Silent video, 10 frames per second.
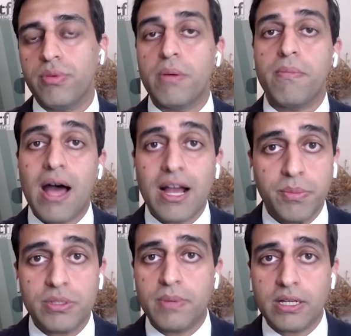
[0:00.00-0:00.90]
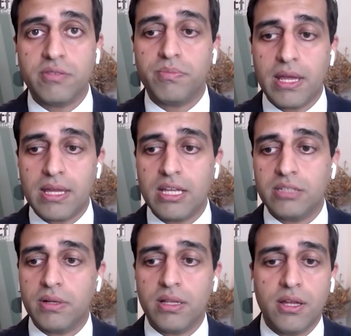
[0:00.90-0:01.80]
from a market perspective
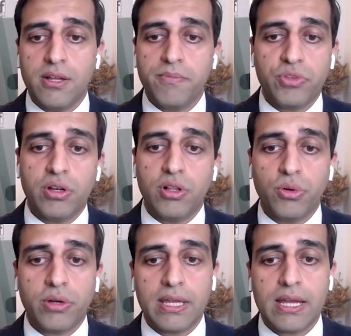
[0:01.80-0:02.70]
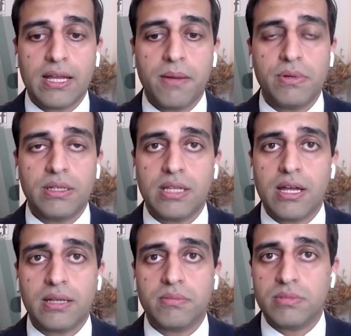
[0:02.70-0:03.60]
PEs. But, you know, looking at companies
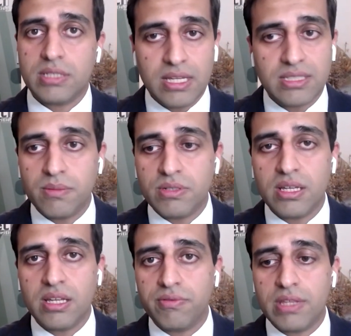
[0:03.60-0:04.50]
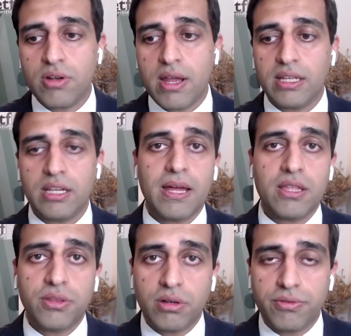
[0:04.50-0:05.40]
like TSMC, if they're trading about
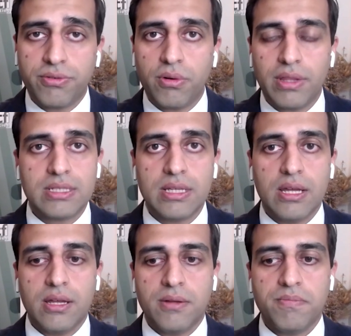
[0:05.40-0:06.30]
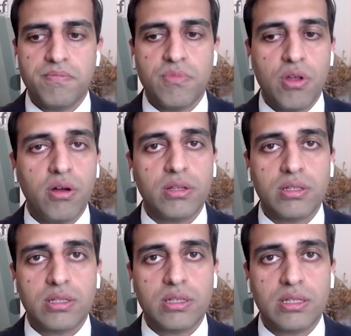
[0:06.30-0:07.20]
34, that's not
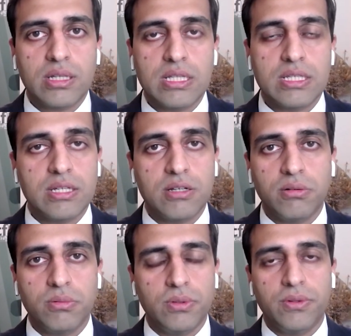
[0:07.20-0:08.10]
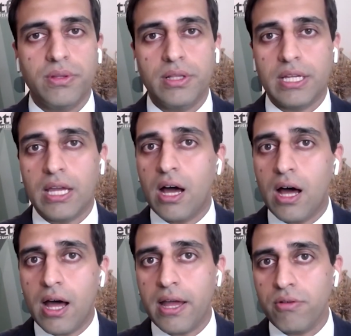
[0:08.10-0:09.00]
considerably
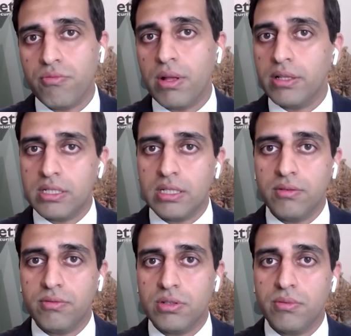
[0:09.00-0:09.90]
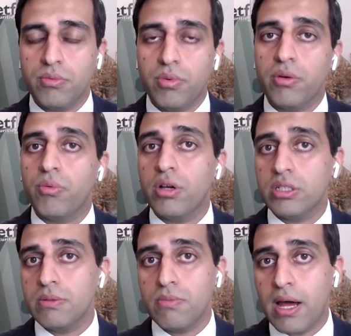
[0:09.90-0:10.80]
high relative to what it
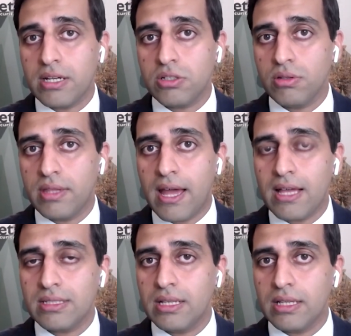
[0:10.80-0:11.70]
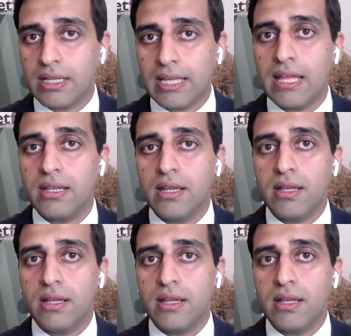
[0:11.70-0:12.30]
was in March 2000. And again,